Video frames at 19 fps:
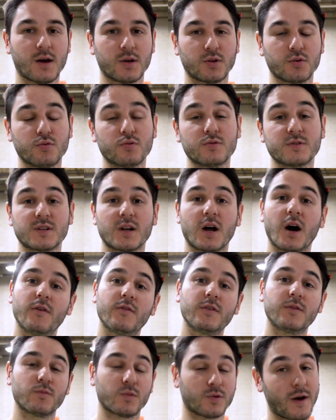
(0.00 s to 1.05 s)
you use an
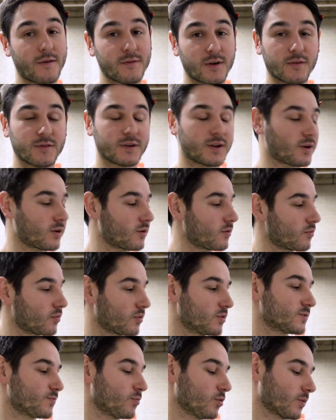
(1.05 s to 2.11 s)
oven. We don't have an oven here. We're
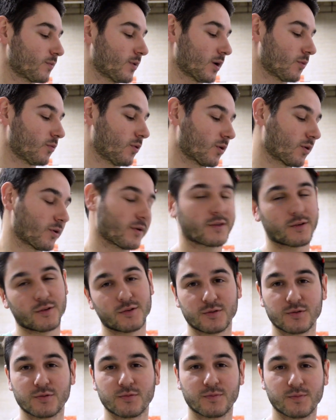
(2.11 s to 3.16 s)
using a boiling pot of water. I think I'll
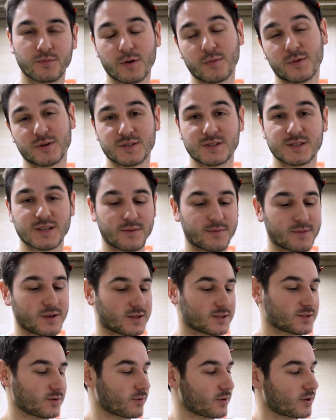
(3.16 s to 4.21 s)
do pretty much the same thing.
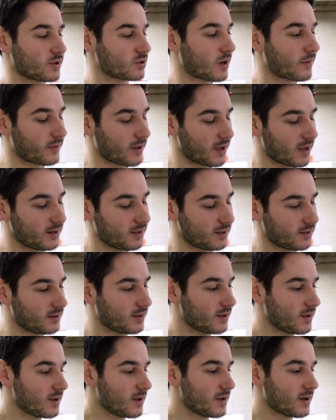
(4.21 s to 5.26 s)
So we're going to drop the head in,
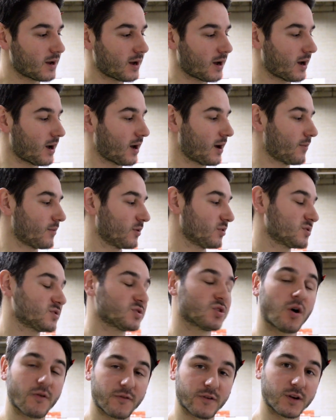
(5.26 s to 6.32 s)
it'll
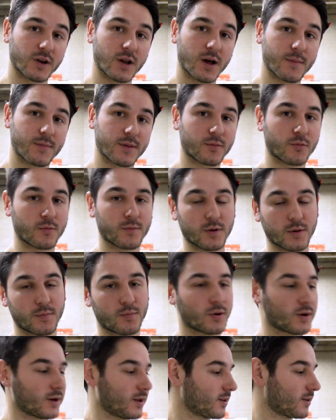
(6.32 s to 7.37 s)
soften it up, and then we'll be able to
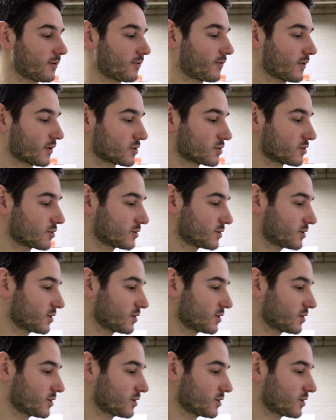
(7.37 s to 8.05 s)
put it in the fixture.